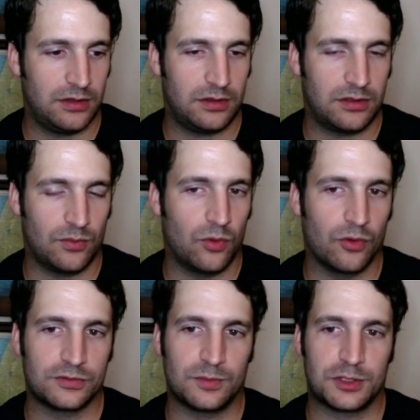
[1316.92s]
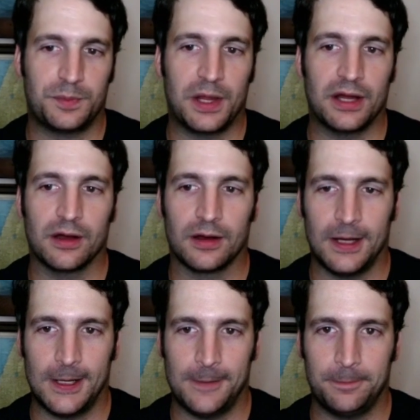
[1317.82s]
the war was much bigger.
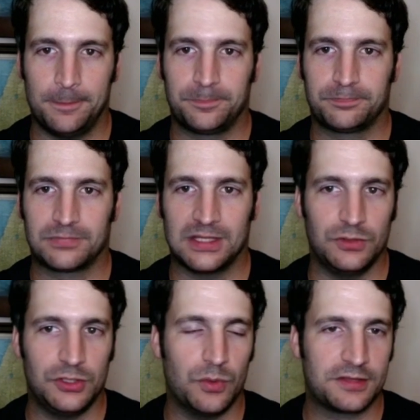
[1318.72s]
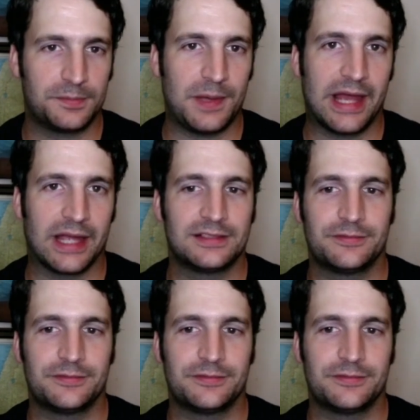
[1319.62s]
You know, U.S.-backed